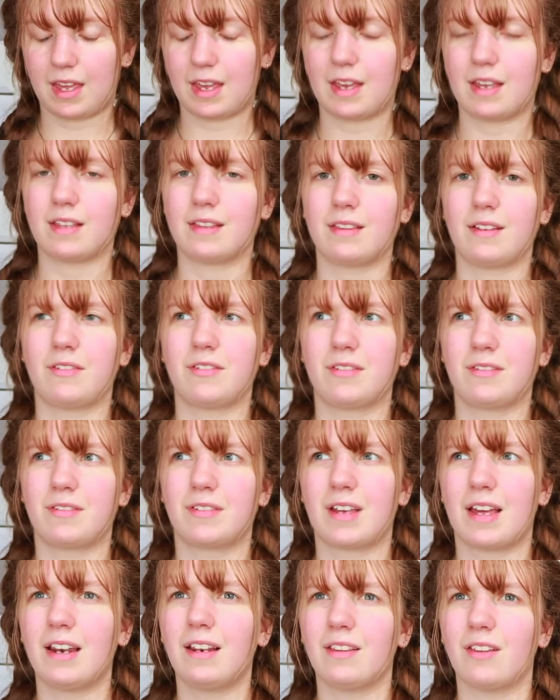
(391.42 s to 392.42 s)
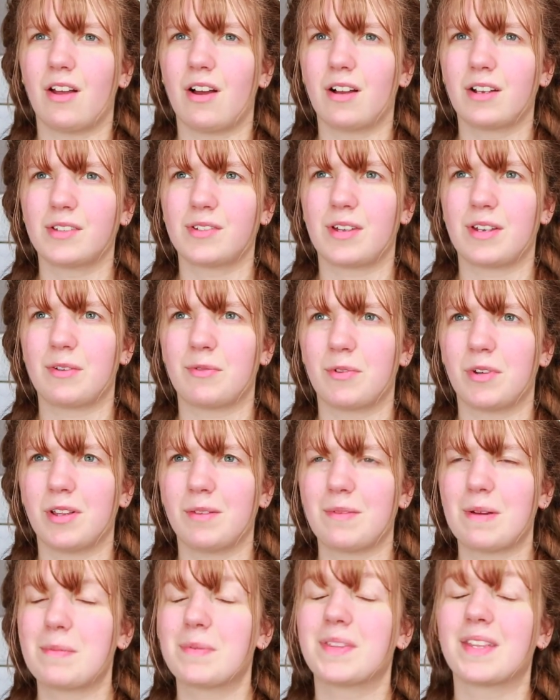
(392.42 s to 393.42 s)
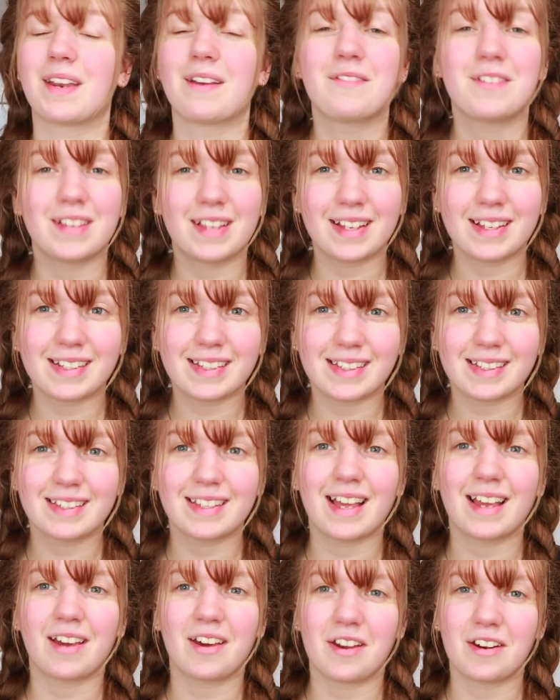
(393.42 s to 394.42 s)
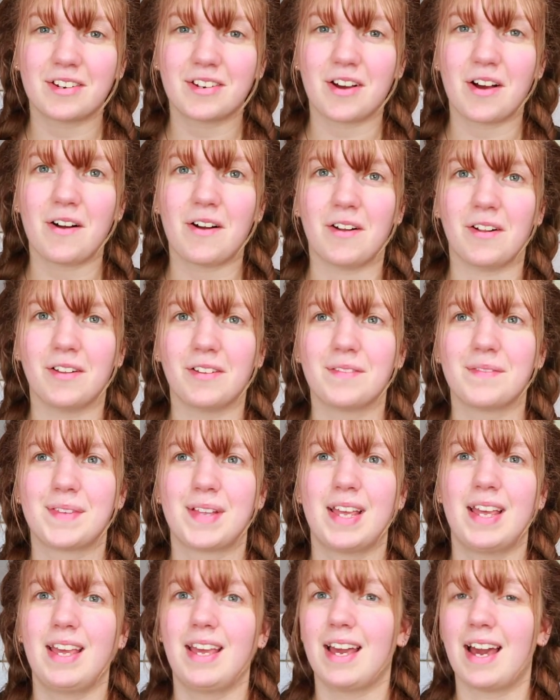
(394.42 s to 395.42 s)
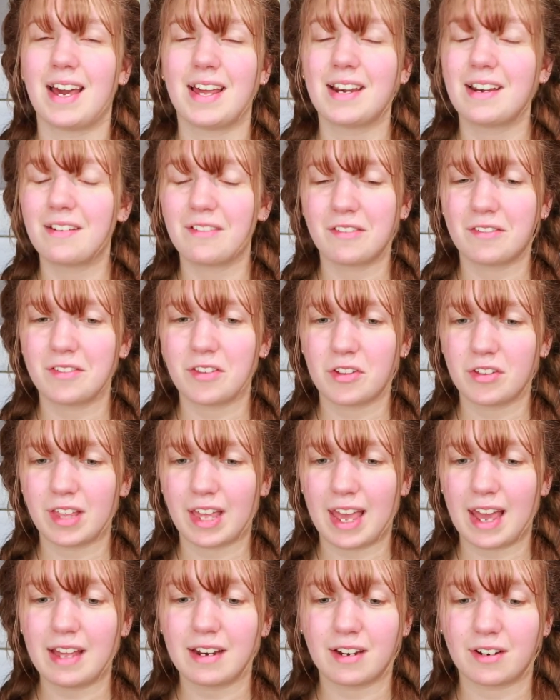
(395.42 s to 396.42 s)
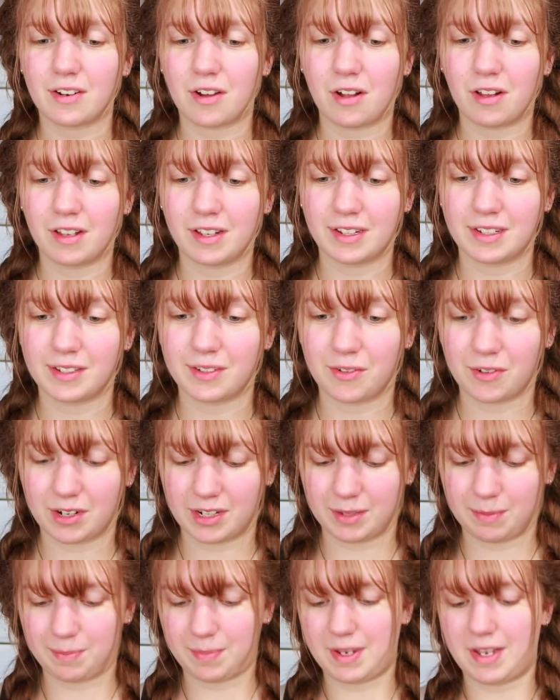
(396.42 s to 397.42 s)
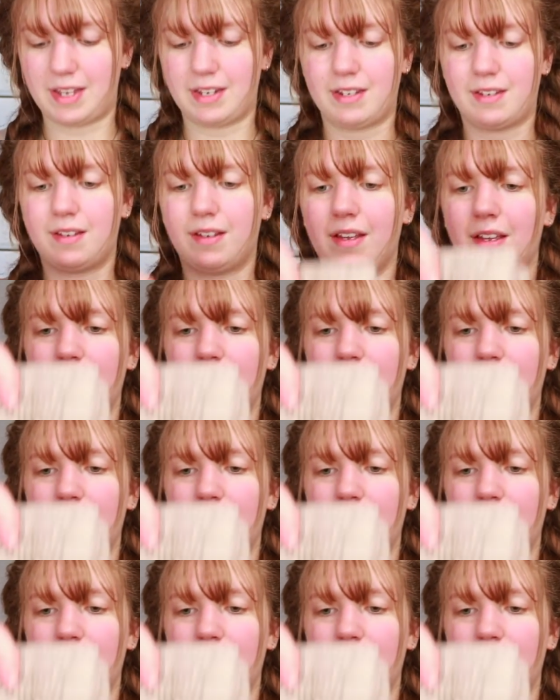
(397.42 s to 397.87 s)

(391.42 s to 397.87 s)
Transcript: and they were kind of long, so I had to roll them up, and then I realized I got a tall. I didn't even know they had a tall in stores, but